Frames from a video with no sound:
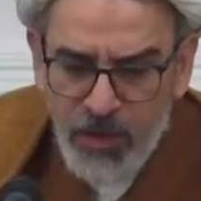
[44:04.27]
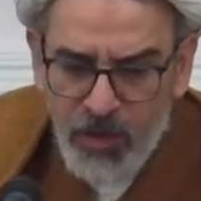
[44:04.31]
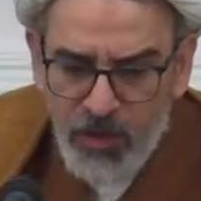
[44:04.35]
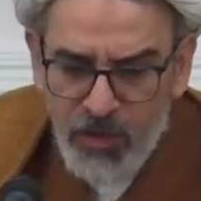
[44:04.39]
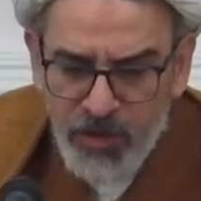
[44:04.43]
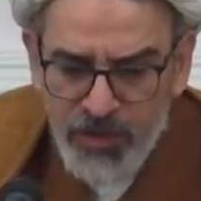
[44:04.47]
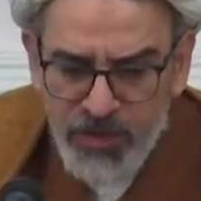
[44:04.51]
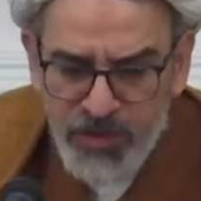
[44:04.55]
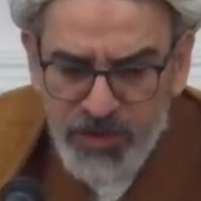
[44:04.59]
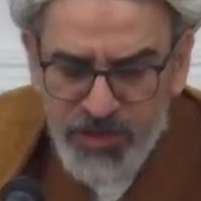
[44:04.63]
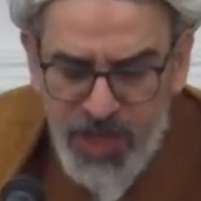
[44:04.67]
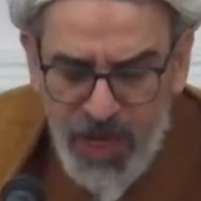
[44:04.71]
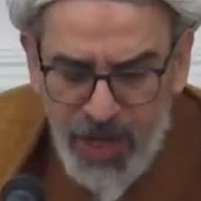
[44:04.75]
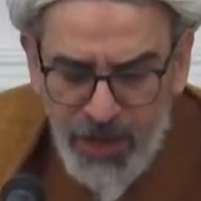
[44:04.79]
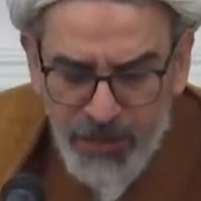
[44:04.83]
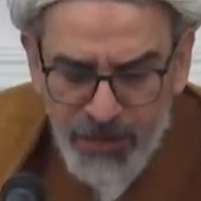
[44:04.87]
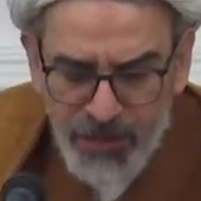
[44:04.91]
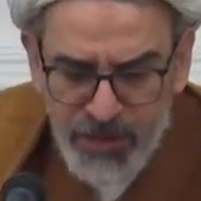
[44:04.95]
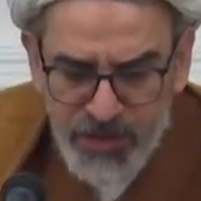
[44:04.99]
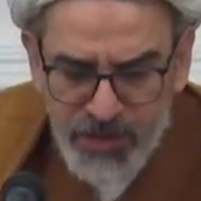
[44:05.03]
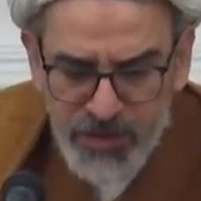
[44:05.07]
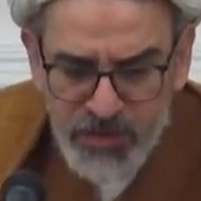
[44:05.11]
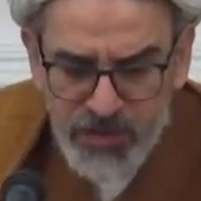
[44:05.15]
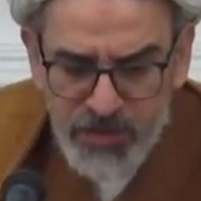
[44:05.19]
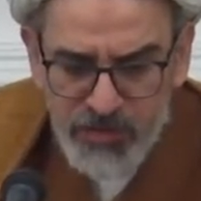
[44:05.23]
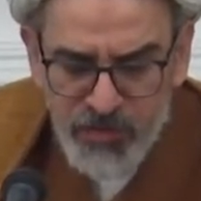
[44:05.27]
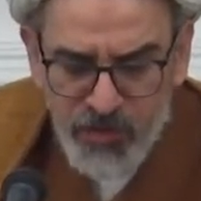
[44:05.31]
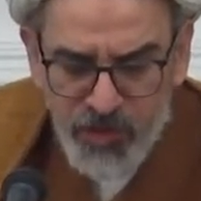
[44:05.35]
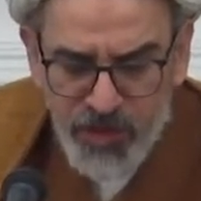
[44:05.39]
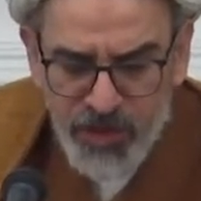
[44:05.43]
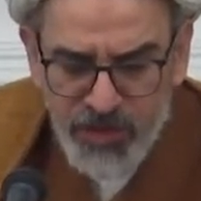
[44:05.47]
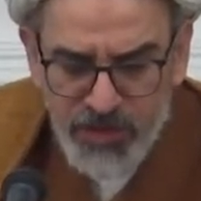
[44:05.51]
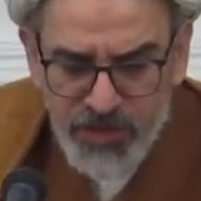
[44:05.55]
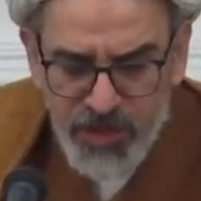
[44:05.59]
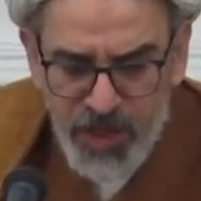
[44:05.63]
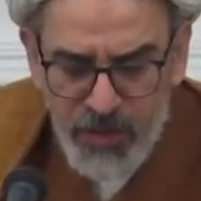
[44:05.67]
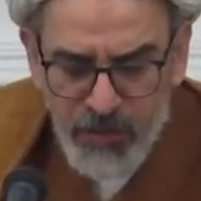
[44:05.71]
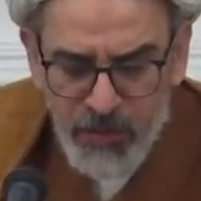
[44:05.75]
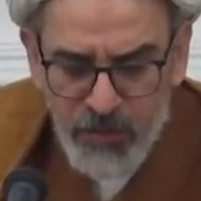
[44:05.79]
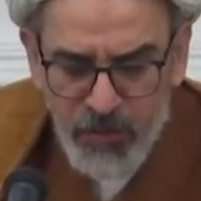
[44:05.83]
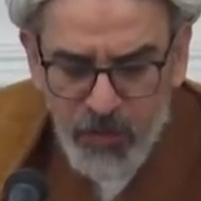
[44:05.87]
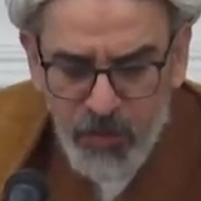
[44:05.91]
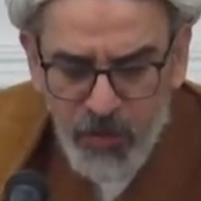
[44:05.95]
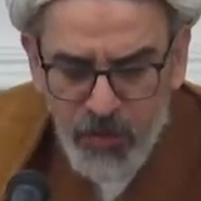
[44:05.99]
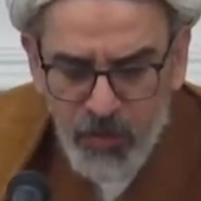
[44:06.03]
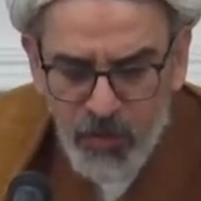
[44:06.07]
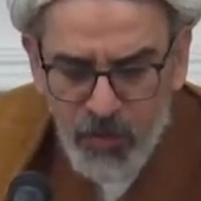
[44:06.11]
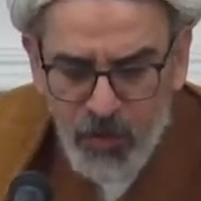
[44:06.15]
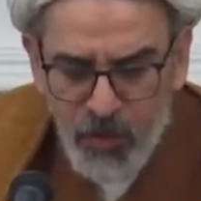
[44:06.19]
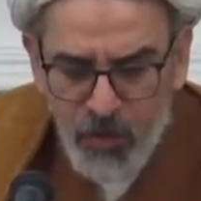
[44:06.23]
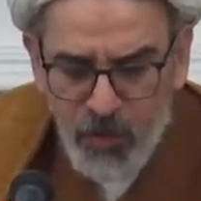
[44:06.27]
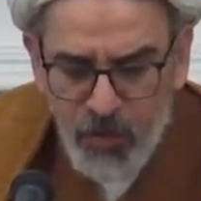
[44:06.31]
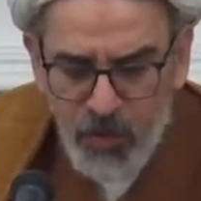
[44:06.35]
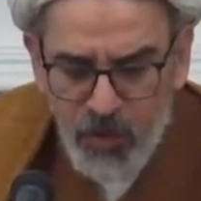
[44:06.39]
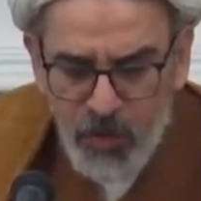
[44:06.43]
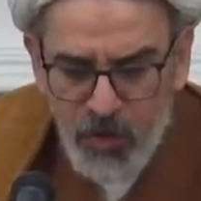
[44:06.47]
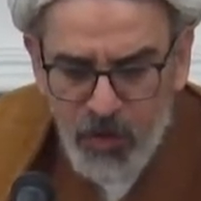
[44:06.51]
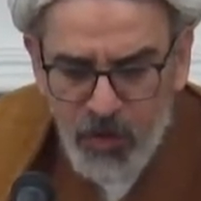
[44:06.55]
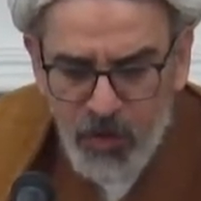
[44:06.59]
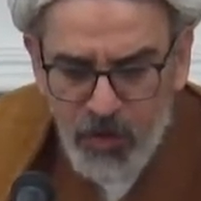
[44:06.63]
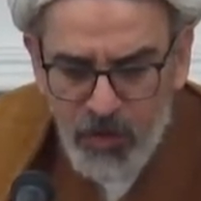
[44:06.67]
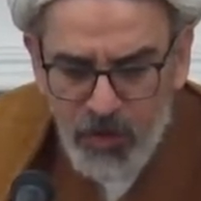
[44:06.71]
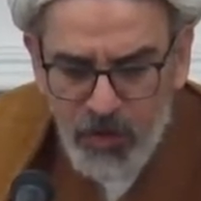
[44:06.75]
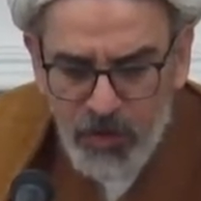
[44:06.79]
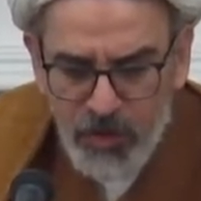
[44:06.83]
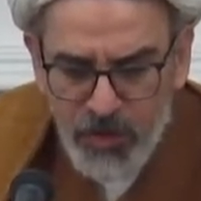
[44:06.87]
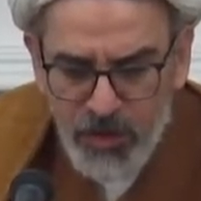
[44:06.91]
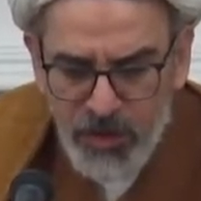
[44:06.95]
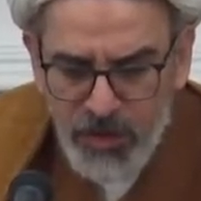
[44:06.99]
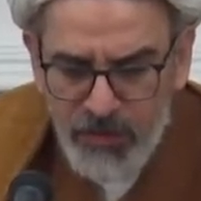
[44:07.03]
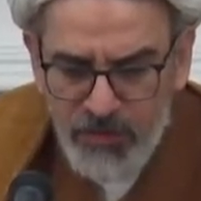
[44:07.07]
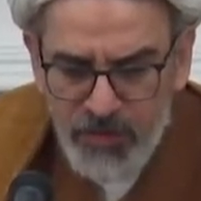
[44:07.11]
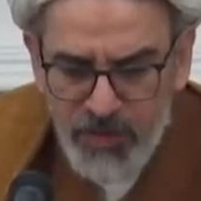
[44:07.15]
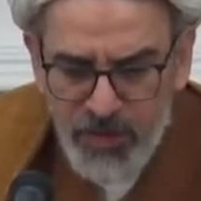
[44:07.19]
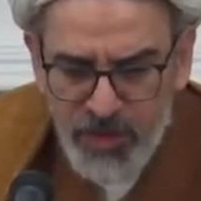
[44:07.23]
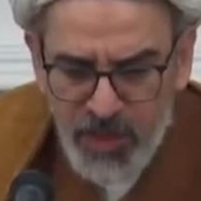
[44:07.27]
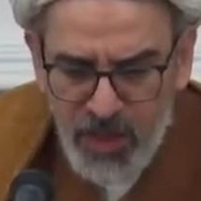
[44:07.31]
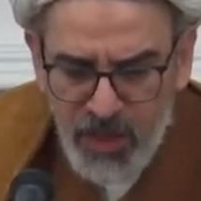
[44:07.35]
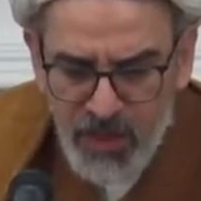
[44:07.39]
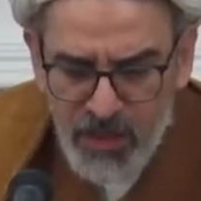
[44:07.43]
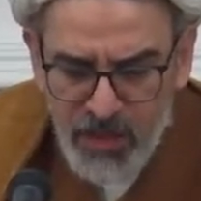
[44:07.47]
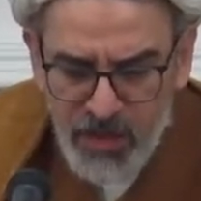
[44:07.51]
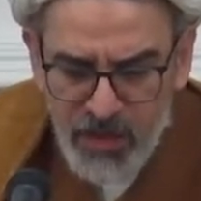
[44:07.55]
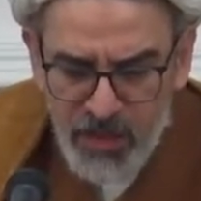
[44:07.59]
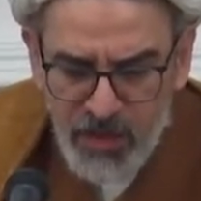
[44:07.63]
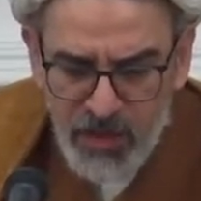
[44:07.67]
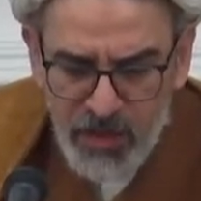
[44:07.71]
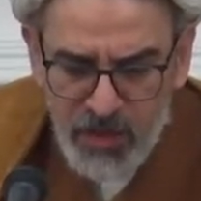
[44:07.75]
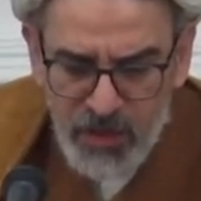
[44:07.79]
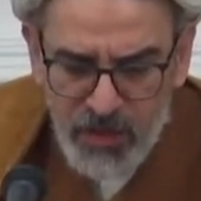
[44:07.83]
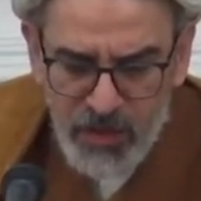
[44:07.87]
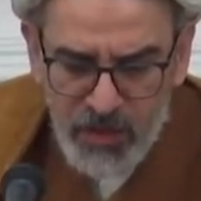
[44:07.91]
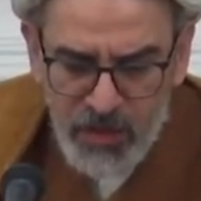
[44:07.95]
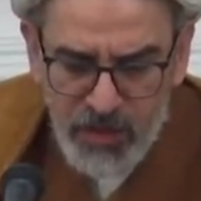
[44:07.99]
or the shamans, for example, or even in other,